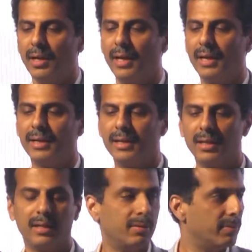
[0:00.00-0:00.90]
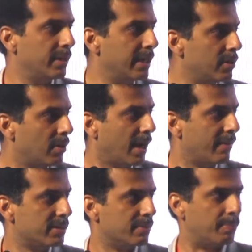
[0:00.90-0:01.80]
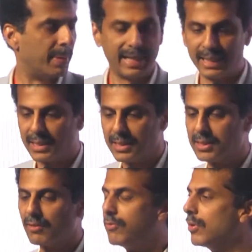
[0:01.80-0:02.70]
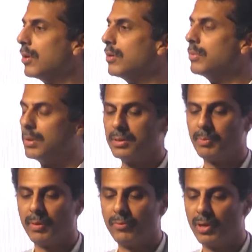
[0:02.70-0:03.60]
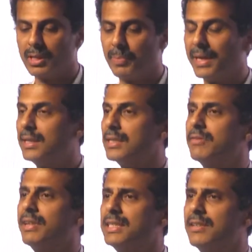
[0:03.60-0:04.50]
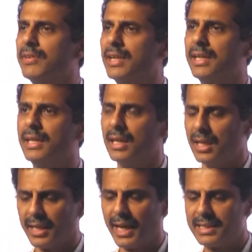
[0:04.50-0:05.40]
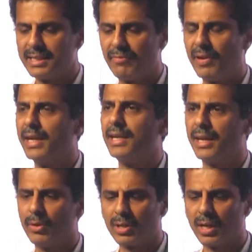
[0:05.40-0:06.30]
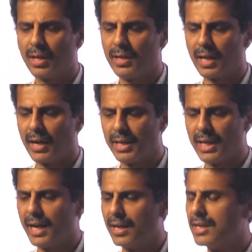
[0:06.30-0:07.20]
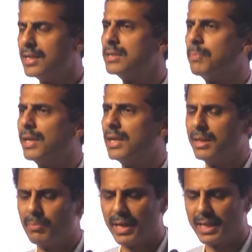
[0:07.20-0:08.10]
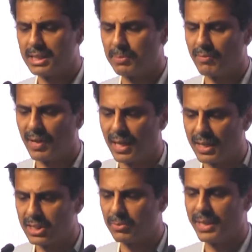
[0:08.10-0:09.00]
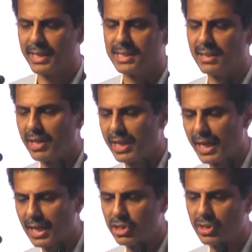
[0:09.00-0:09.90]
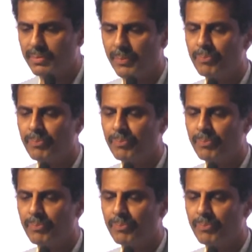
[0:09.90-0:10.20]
And uh, we need to have some predictors of, uh, so if you look at the predictors, very severely calcified aorta, aortic annulus, particularly bicuspid valves with eccentric calcium